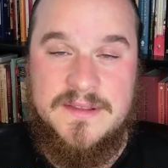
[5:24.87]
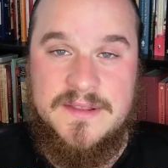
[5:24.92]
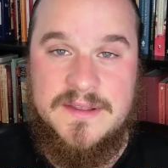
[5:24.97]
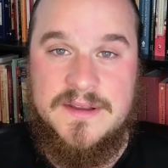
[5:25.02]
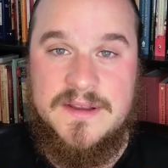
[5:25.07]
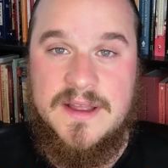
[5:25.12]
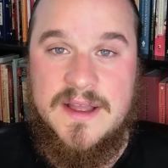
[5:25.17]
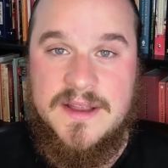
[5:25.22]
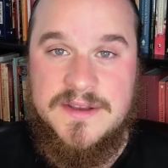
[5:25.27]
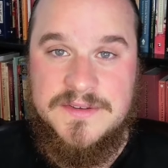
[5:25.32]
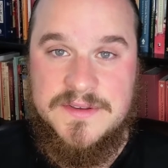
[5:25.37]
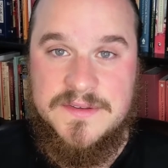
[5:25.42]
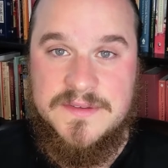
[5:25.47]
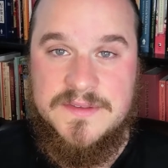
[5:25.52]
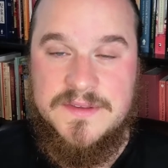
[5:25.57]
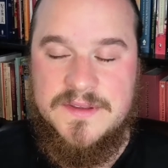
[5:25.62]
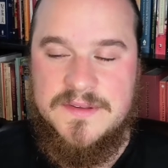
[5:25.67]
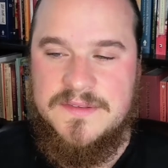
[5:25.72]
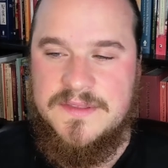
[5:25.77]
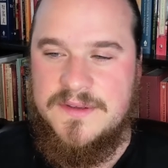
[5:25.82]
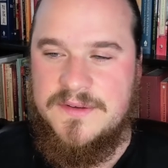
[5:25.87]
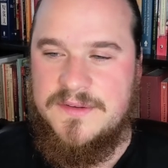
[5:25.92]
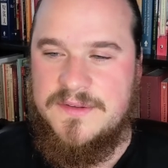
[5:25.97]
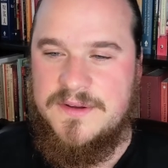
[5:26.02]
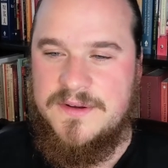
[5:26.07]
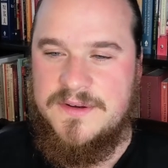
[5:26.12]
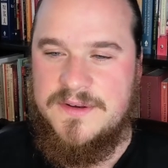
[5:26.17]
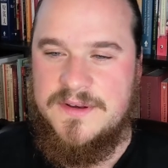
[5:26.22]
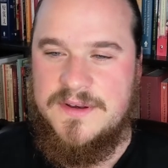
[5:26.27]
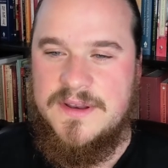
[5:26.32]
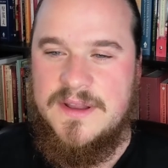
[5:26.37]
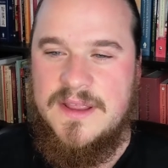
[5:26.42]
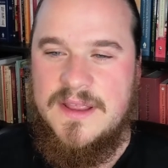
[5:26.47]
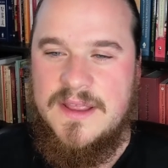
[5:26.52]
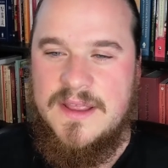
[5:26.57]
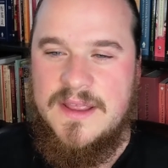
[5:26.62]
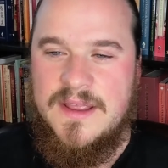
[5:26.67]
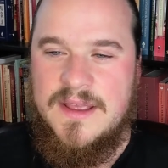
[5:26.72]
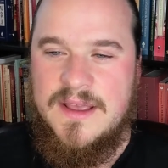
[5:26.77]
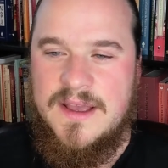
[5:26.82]
That consciousness, there are certain
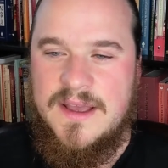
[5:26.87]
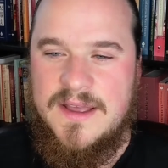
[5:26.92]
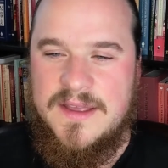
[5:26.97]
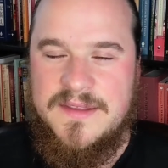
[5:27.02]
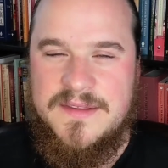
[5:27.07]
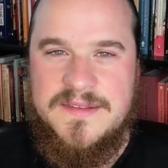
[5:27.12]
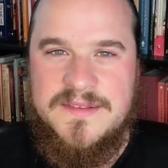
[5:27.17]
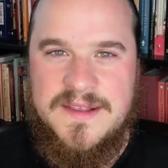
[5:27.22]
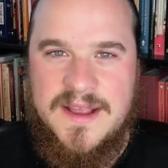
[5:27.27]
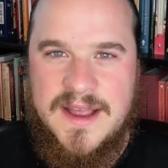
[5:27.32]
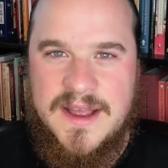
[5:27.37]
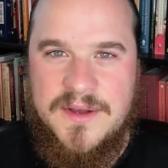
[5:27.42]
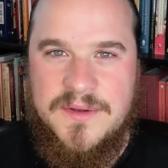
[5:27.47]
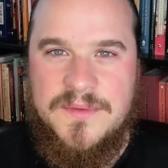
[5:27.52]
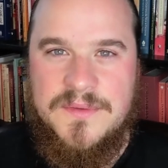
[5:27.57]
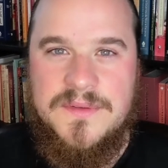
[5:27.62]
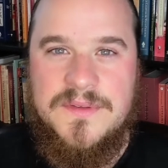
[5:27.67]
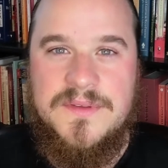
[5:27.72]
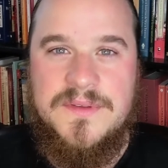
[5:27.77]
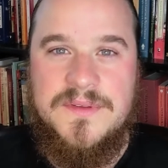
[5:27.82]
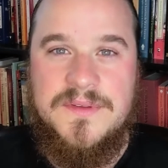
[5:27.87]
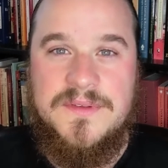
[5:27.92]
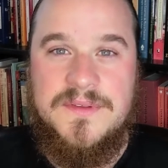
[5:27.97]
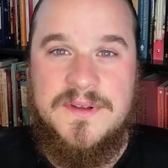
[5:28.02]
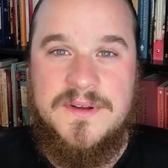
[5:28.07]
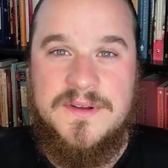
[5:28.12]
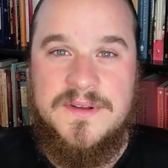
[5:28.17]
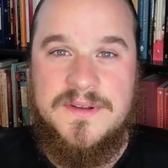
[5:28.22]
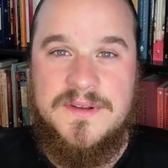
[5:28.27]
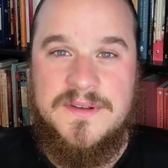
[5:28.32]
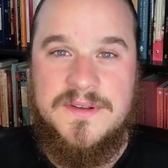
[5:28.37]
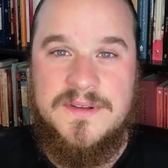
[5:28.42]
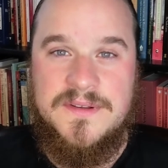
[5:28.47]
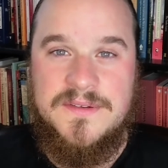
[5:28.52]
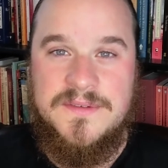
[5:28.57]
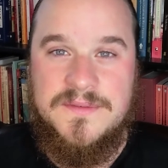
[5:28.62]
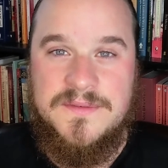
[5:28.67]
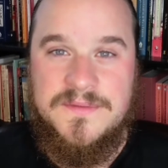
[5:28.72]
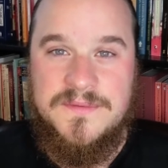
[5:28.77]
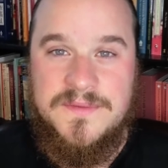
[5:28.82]
sounds, certain
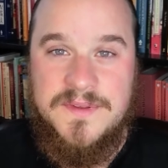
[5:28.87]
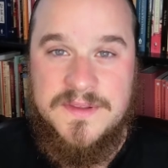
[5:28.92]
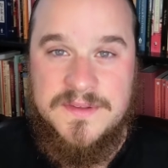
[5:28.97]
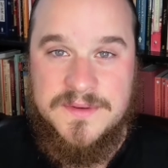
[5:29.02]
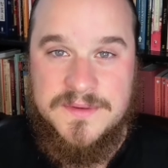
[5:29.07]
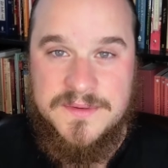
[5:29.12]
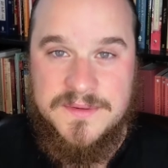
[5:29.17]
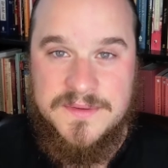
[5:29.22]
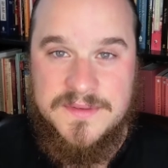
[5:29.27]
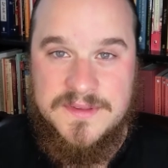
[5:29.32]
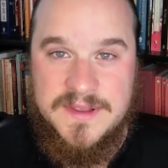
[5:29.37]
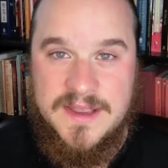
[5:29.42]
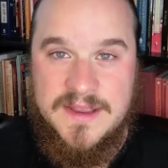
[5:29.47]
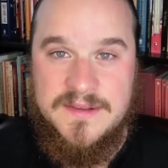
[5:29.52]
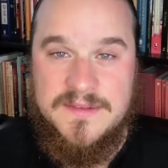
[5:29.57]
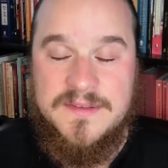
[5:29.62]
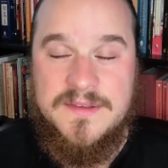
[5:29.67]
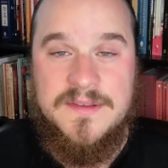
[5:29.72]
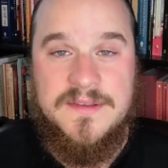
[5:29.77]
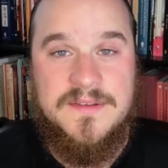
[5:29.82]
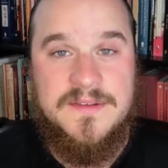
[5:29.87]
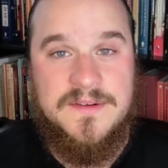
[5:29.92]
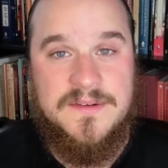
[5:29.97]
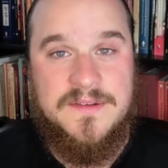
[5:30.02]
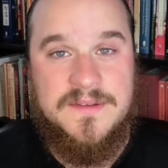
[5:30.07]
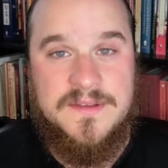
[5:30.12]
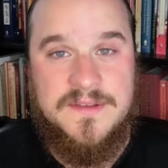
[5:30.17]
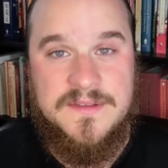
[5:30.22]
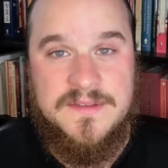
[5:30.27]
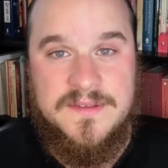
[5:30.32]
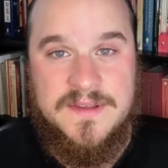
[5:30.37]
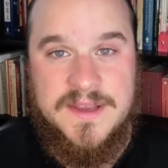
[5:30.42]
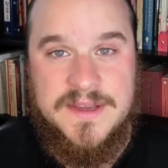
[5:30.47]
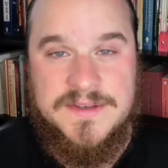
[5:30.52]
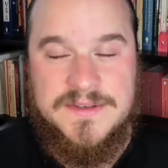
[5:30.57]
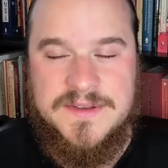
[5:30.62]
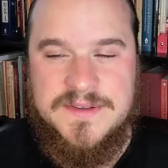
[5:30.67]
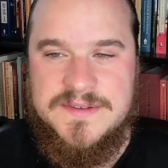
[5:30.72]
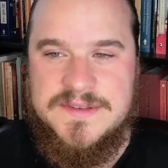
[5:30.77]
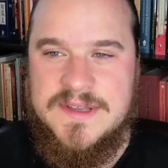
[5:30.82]
physical sights, certain
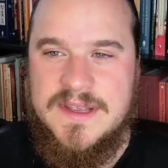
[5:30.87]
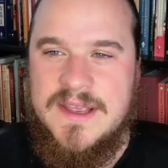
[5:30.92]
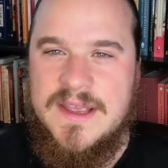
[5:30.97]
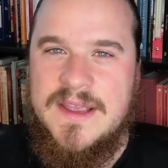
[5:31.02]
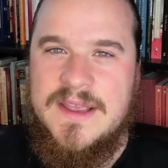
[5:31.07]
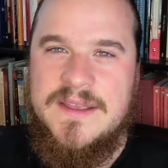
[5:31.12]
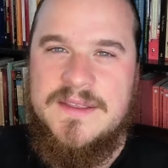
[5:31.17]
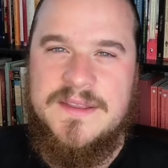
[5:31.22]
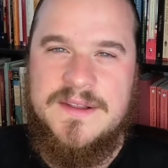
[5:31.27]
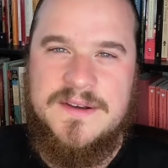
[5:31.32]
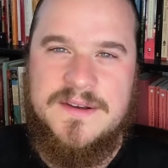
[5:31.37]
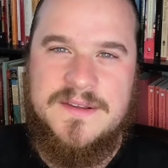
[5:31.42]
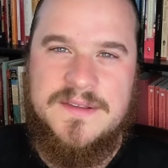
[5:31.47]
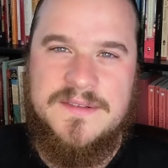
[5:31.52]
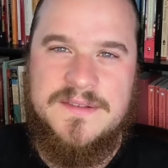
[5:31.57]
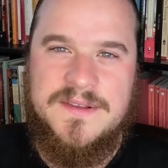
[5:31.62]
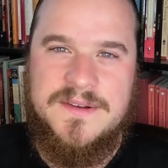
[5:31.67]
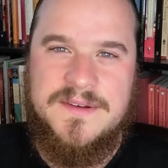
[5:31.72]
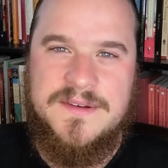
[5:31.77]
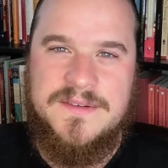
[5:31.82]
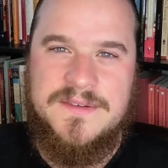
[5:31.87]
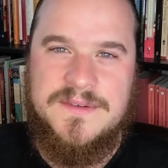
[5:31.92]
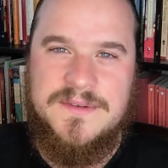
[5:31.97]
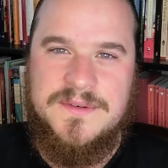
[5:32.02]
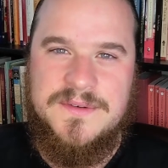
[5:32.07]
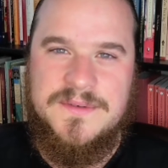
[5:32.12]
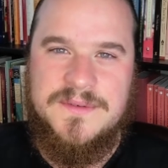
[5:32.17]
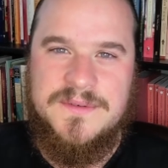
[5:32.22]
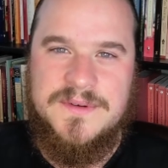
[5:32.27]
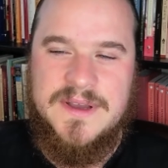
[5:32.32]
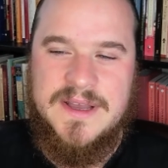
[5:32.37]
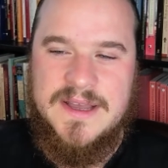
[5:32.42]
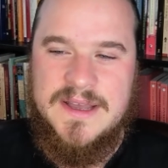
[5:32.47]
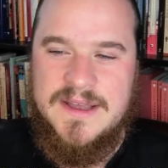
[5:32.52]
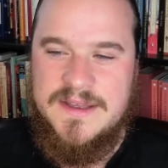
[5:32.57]
sensations that are considered to